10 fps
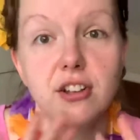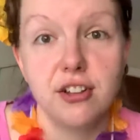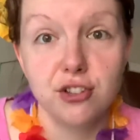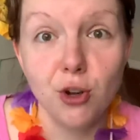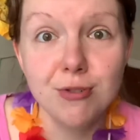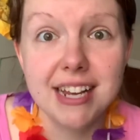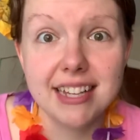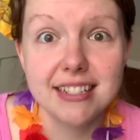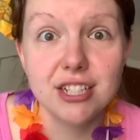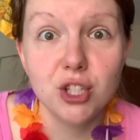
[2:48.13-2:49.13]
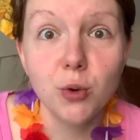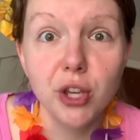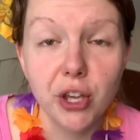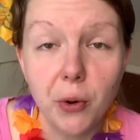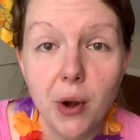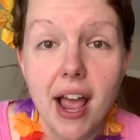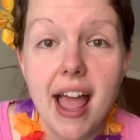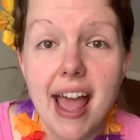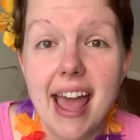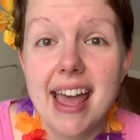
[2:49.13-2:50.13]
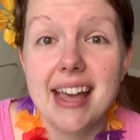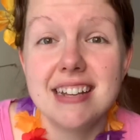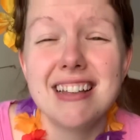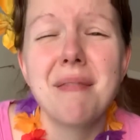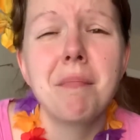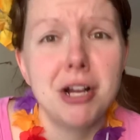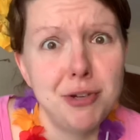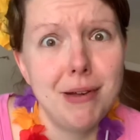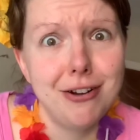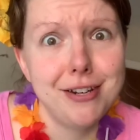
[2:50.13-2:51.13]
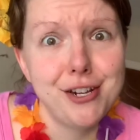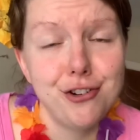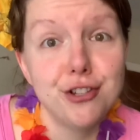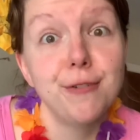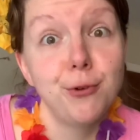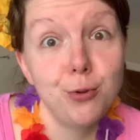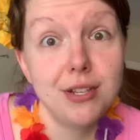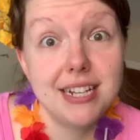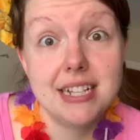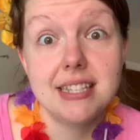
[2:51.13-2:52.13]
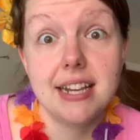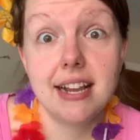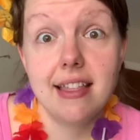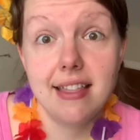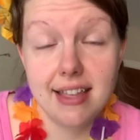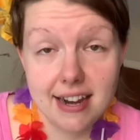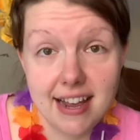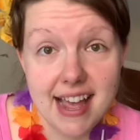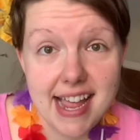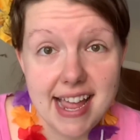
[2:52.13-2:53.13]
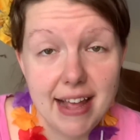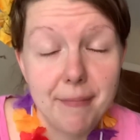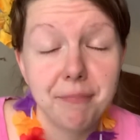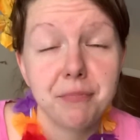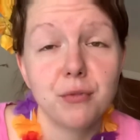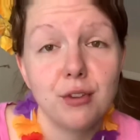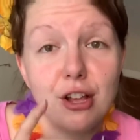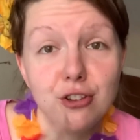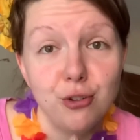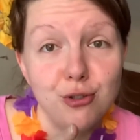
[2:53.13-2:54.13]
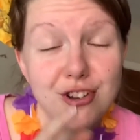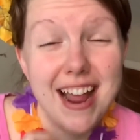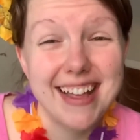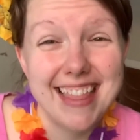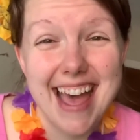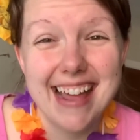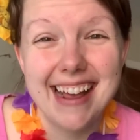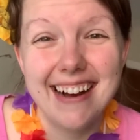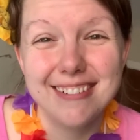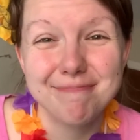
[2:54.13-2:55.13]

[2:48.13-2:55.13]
so talented, so cute, and much better teachers of hula dancing than I am. So check that out.